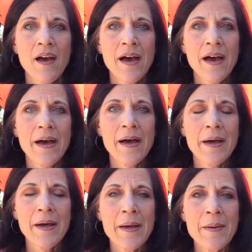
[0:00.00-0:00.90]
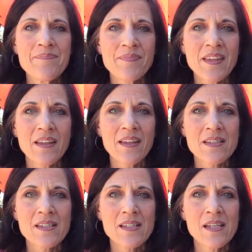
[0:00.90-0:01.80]
Um,
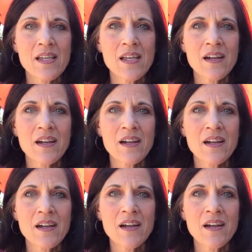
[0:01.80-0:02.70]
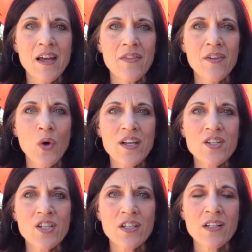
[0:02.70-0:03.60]
let's see here. Any other
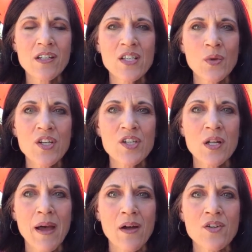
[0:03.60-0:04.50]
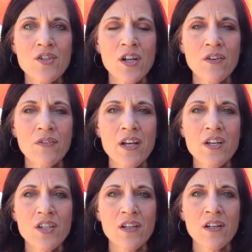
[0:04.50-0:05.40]
questions? Question about
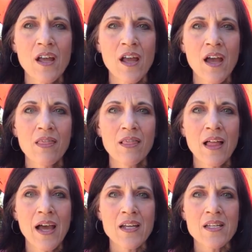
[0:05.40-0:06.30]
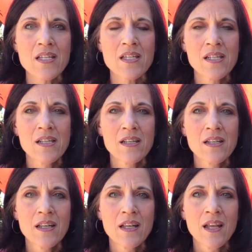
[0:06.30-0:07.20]
generation and light.
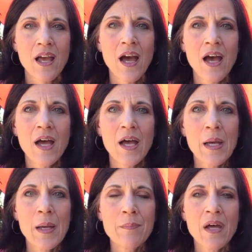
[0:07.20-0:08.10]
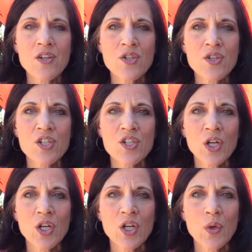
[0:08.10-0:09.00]
Um, not too sure
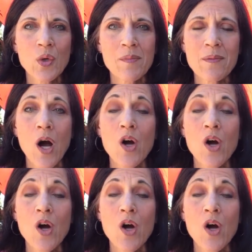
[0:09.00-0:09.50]
what you mean about, oh,